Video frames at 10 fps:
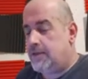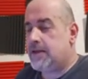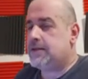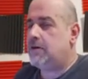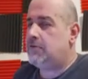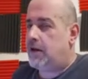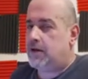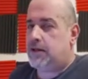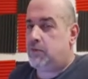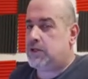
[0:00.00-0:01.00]
they don't
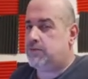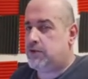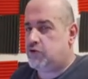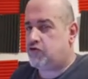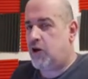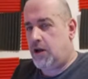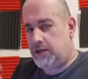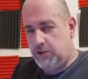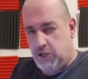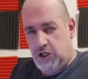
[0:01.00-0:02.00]
like it when it's been dry
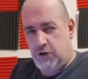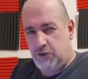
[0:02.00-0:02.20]
and, you know,